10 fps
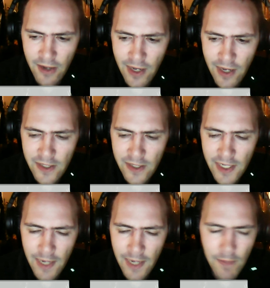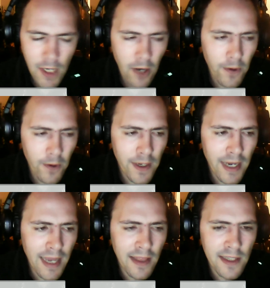Now's the time to go and
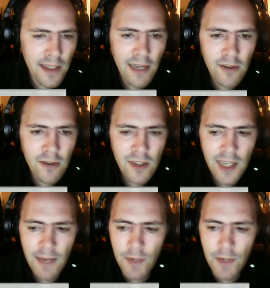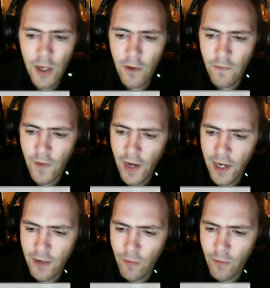end this. Now's the time to go and
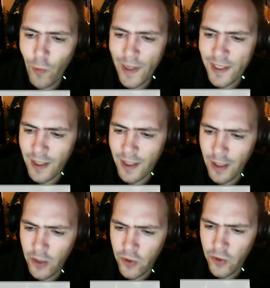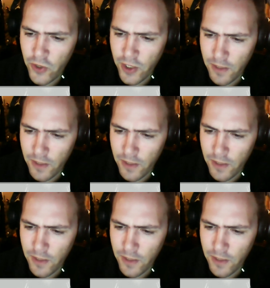find resolution